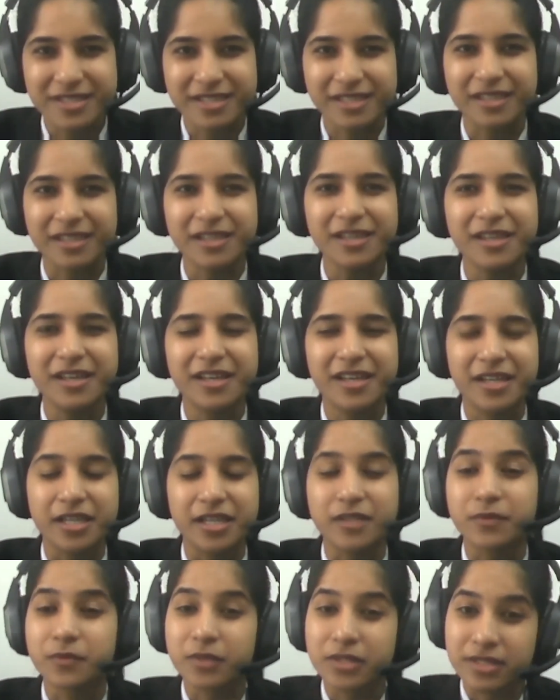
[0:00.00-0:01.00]
sir.
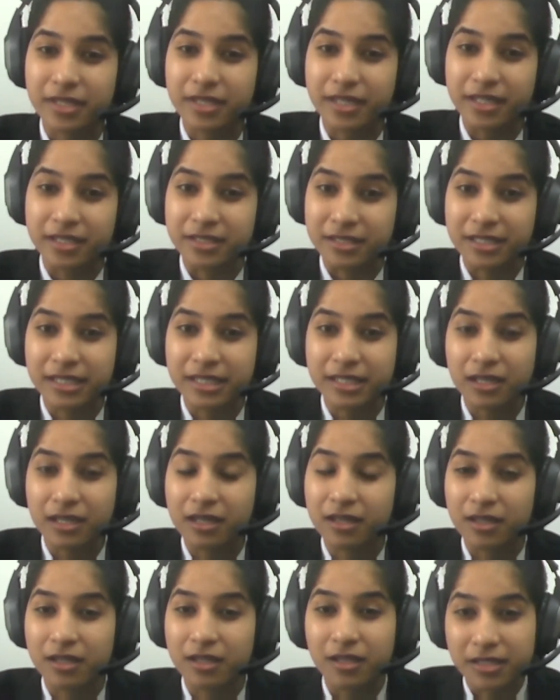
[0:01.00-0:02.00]
It was indeed
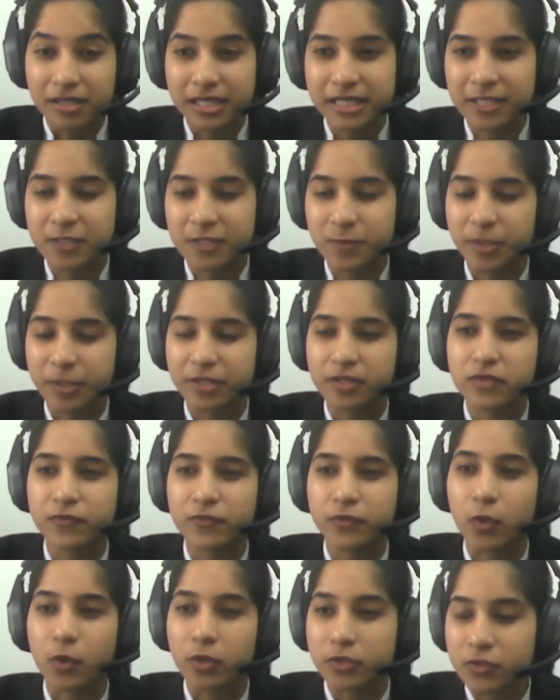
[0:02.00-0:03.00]
a learning experience
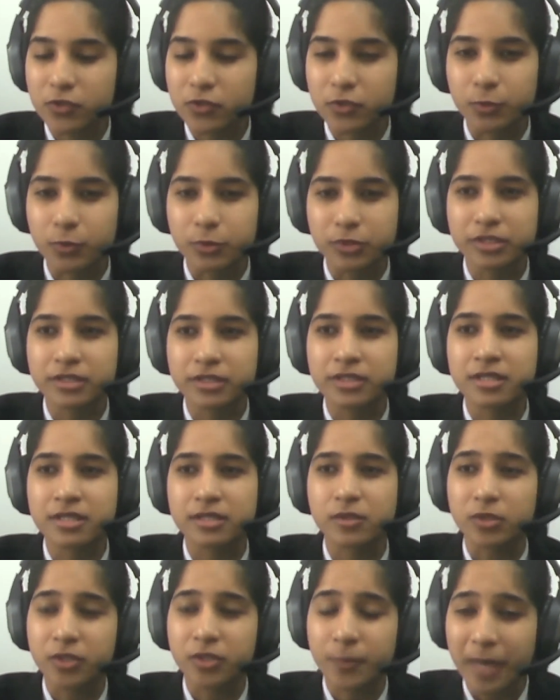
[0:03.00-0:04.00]
for all the
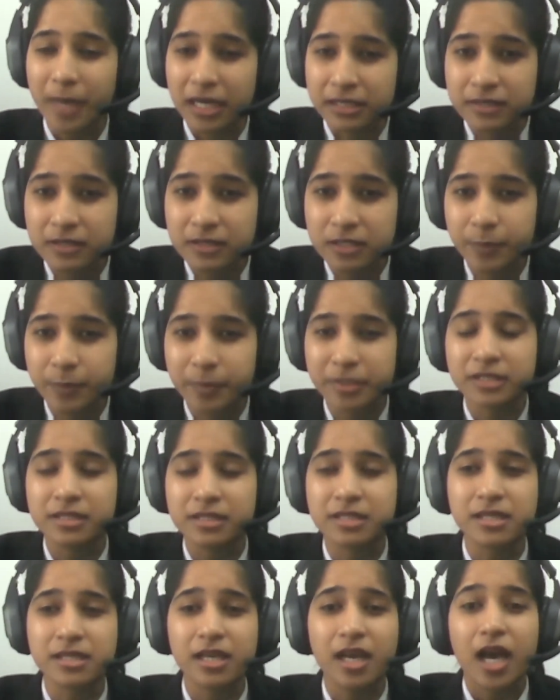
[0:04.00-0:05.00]
students, all the
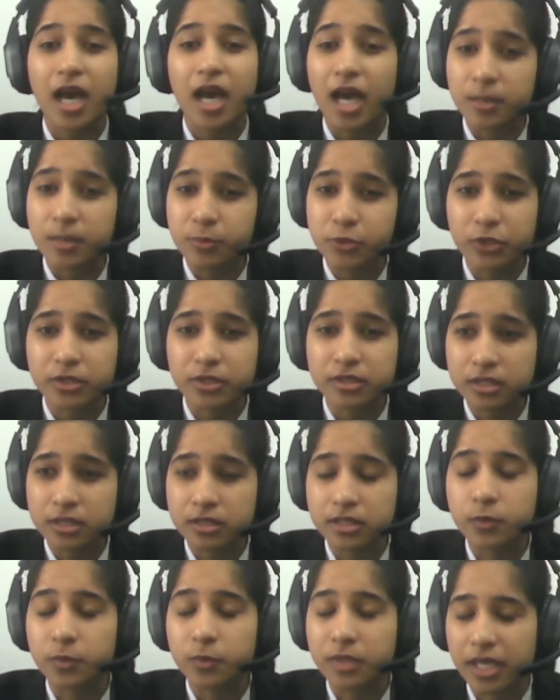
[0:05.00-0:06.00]
participants. I'm sure
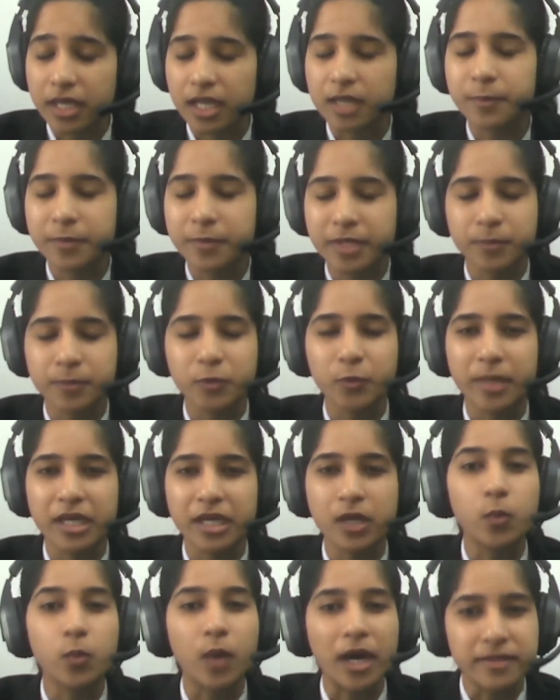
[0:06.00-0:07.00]
that it will help them to
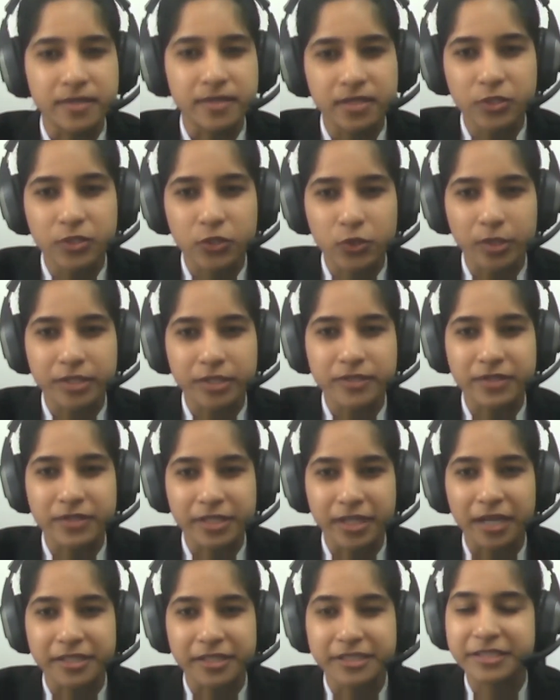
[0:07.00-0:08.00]
make a wiser choice
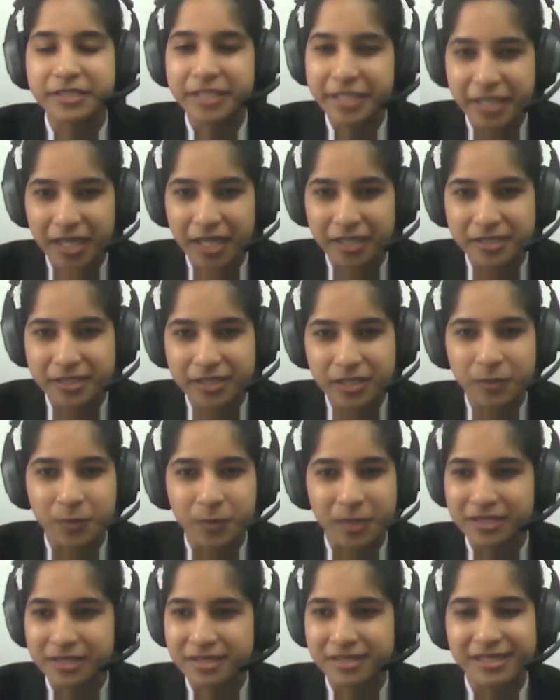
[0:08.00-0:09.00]
regarding their career
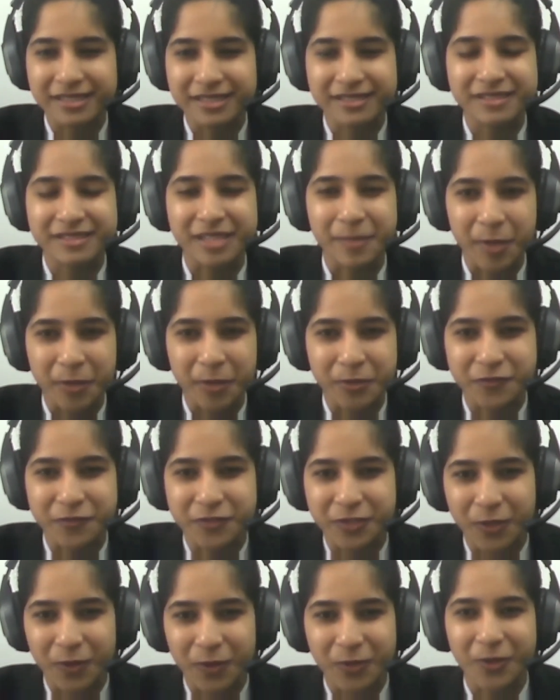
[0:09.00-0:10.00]
once they step out of
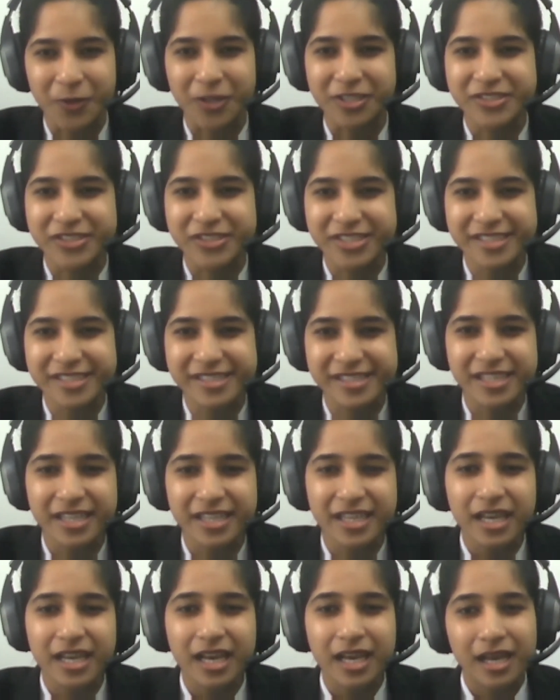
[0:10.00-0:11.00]
the law colleges.
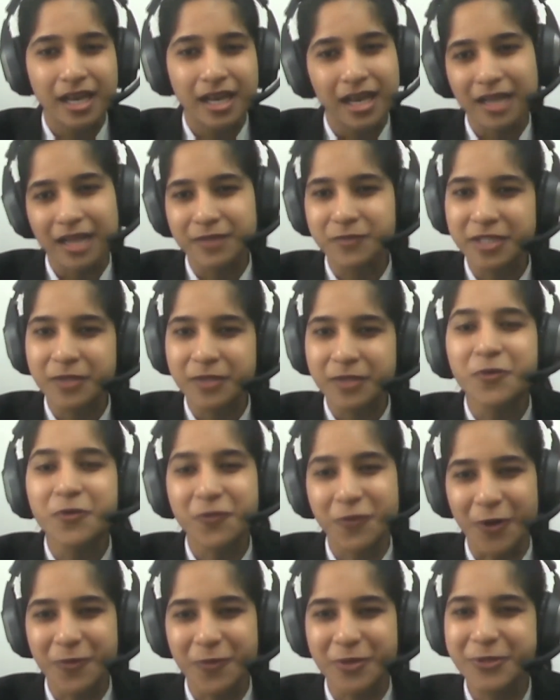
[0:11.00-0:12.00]
And we look
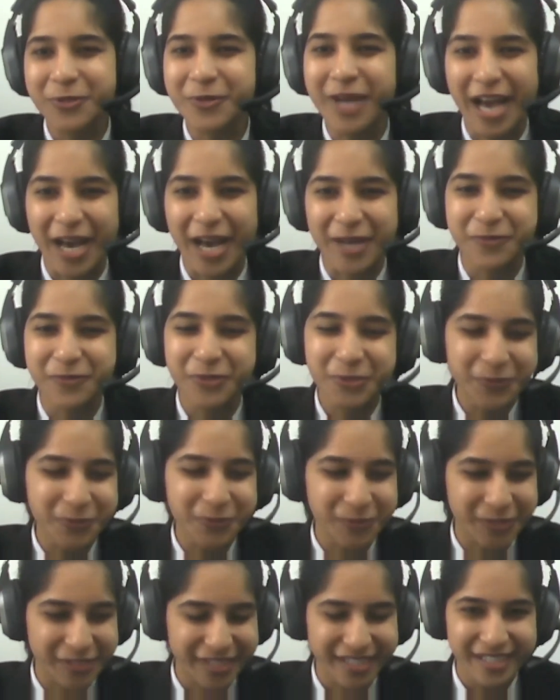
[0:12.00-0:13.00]
forward to have you
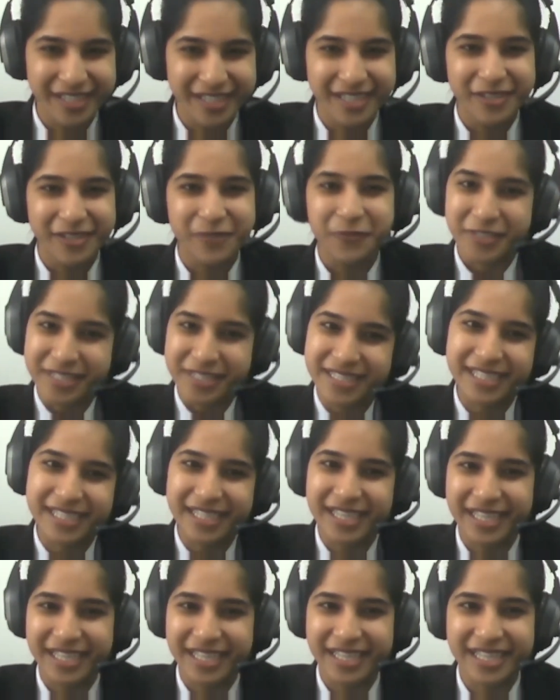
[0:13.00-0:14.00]

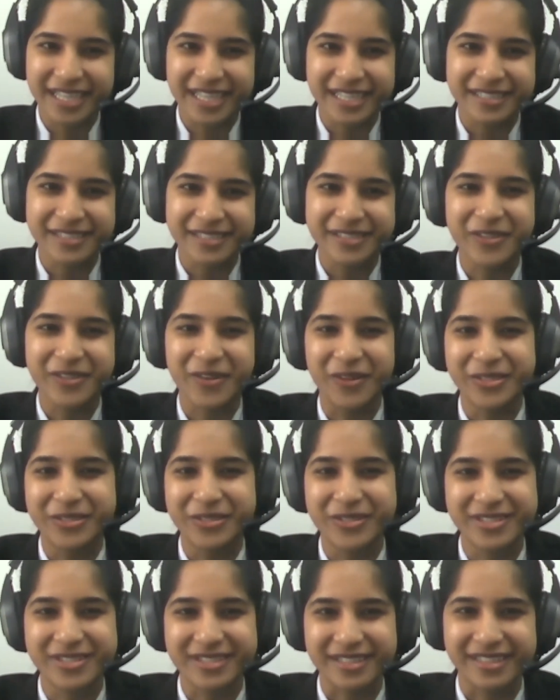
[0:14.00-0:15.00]
physically in our
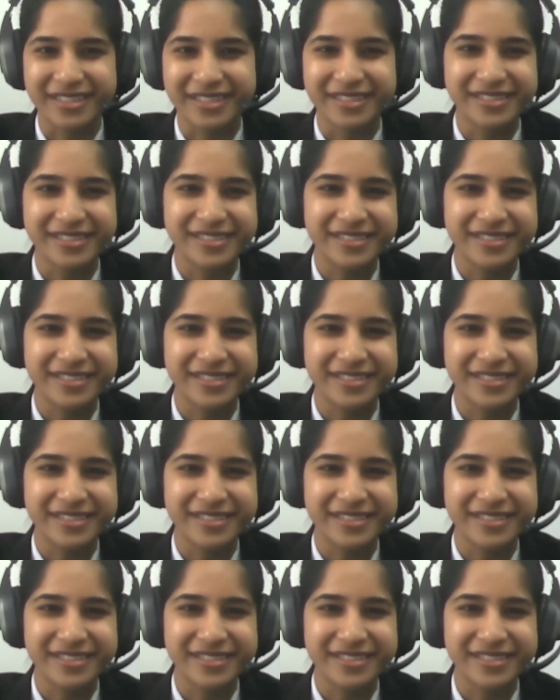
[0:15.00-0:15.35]
college, sir.